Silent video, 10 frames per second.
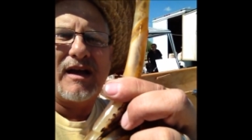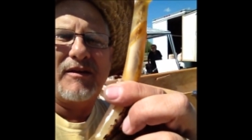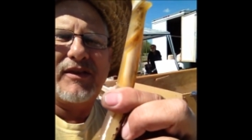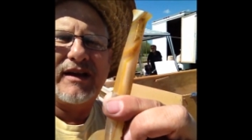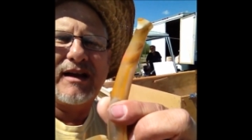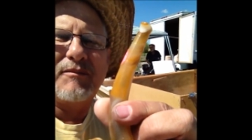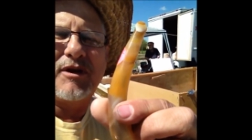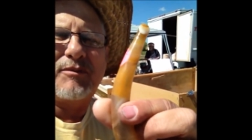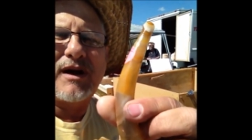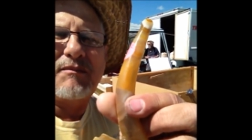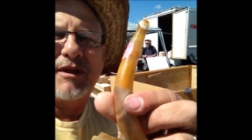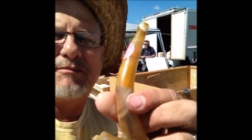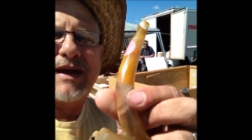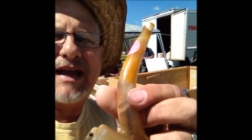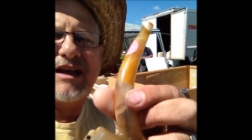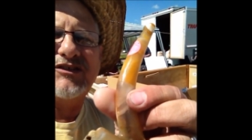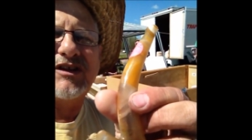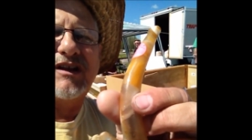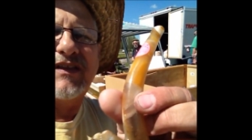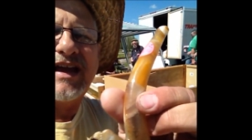think I'm gonna probably pass
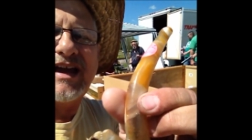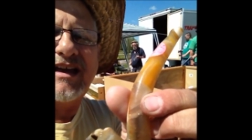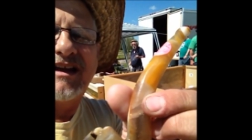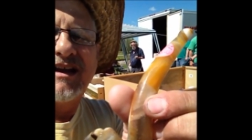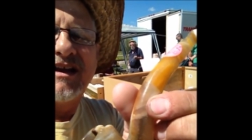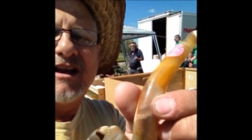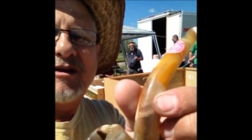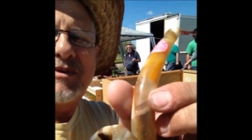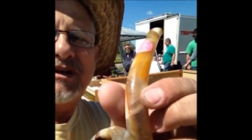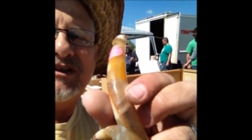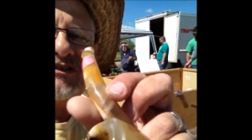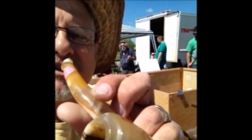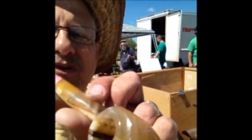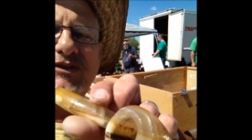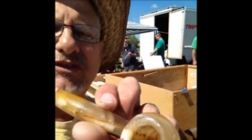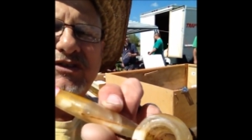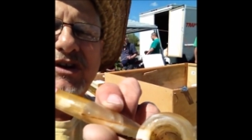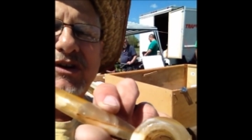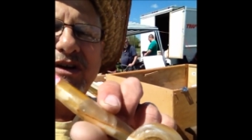on that. But it just goes to show